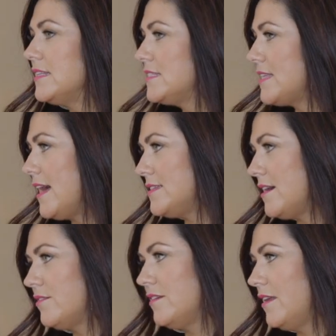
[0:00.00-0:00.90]
I sat
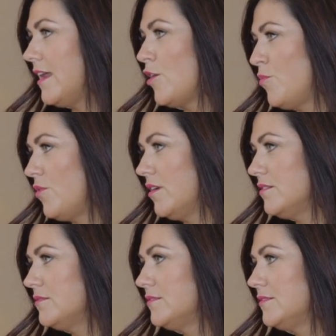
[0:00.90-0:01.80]
down in an
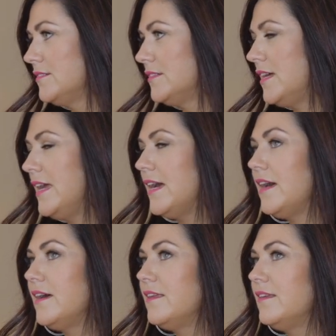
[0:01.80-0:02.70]
airport,
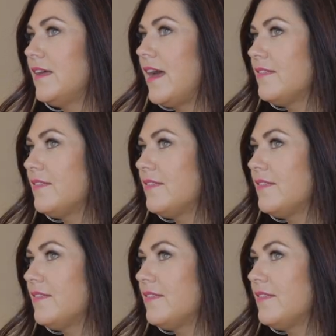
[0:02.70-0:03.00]
and